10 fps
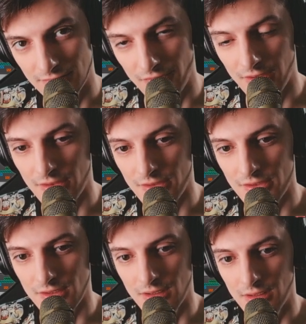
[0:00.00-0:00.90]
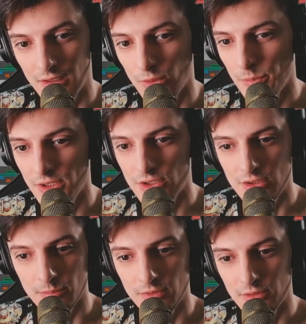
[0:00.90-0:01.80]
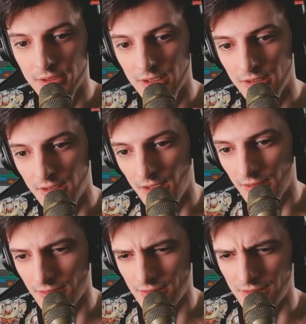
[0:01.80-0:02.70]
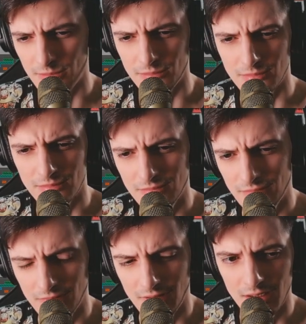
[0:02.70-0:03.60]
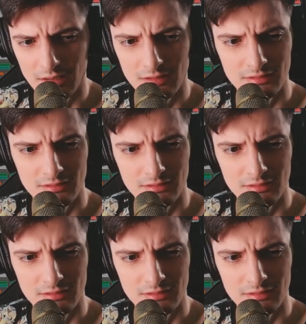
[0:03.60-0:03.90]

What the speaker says: There's a low pitch tambourine and some like